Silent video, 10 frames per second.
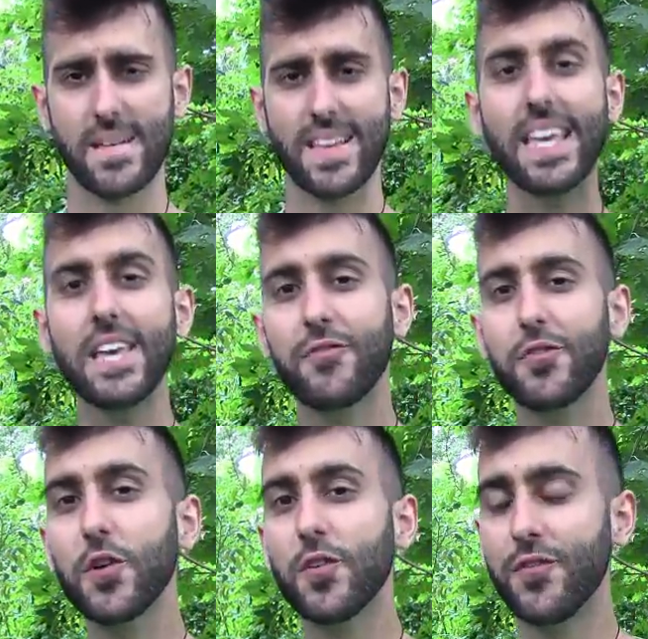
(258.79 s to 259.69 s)
If
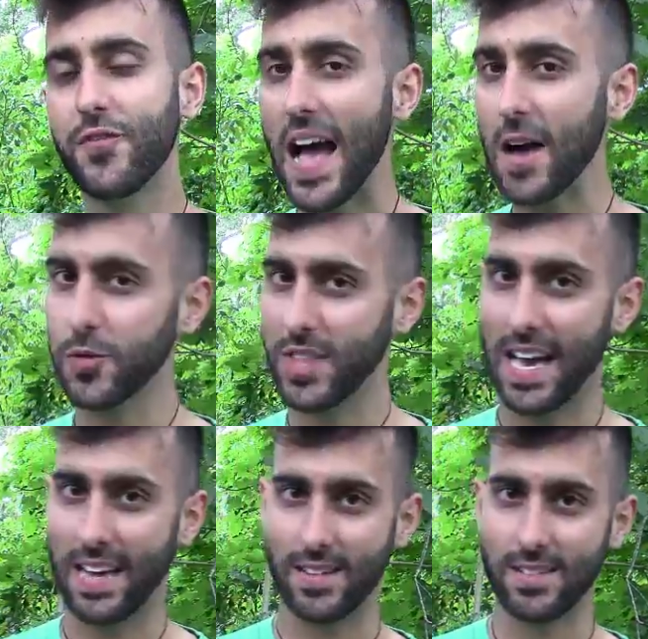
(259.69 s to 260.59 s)
you found
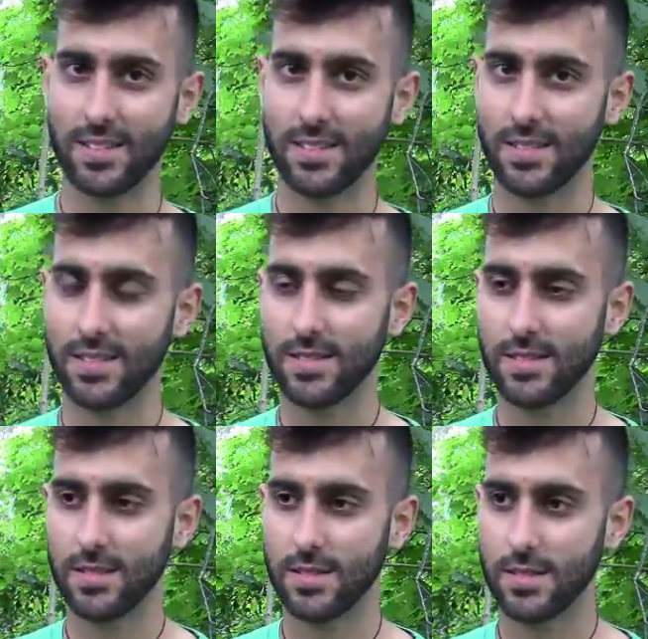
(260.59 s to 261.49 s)
that,
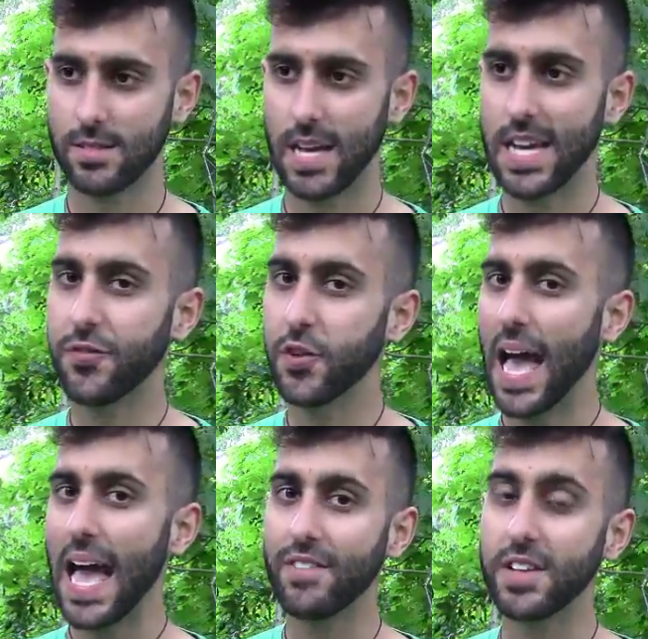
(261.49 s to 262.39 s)
and if you
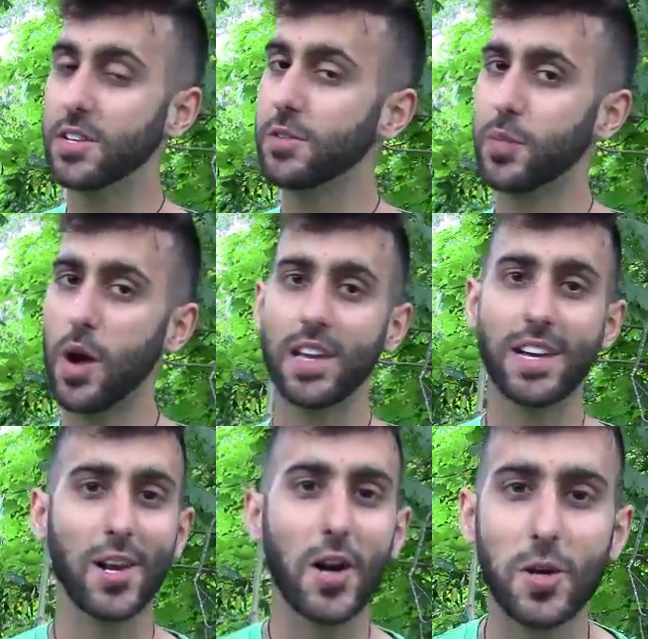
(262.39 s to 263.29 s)
haven't, you're probably
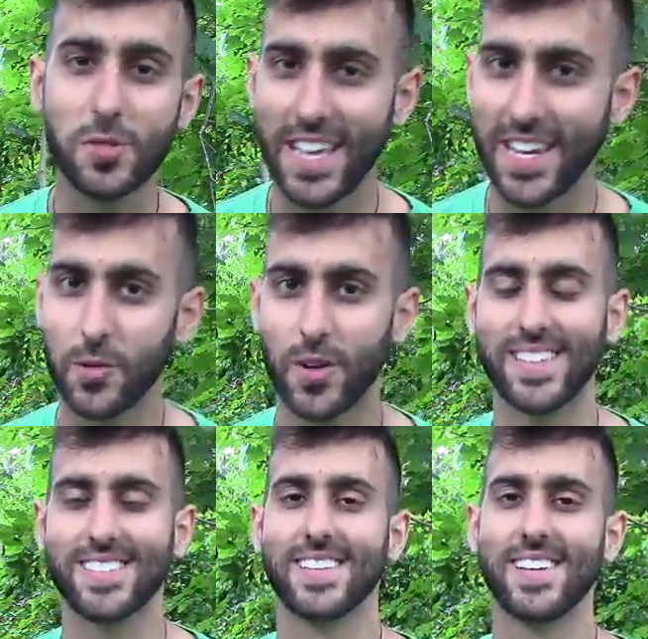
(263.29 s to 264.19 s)
close
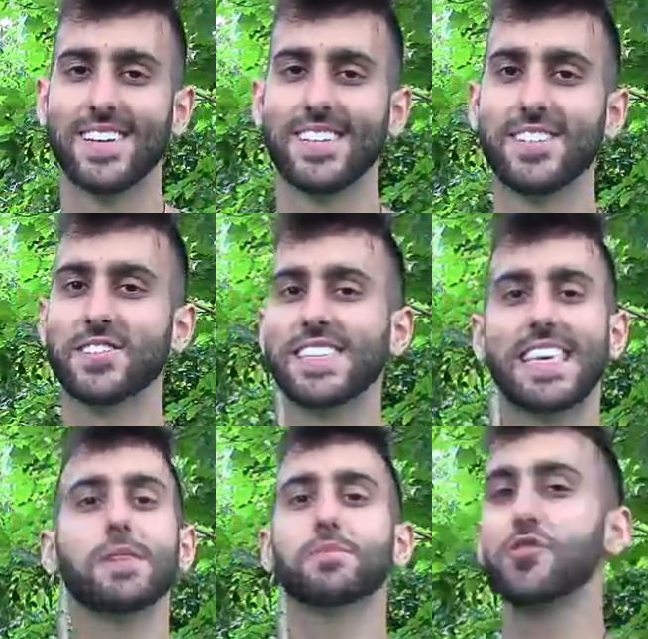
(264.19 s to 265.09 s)
anyways. Just
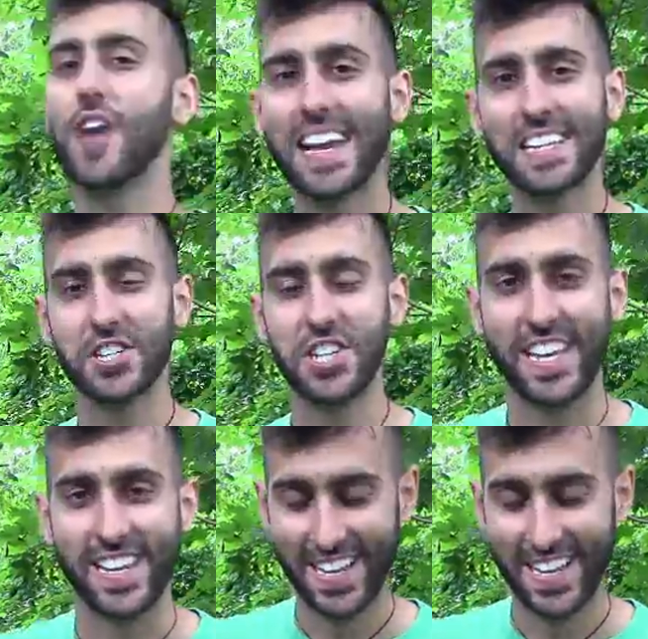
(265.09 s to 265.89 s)
keep trying shit.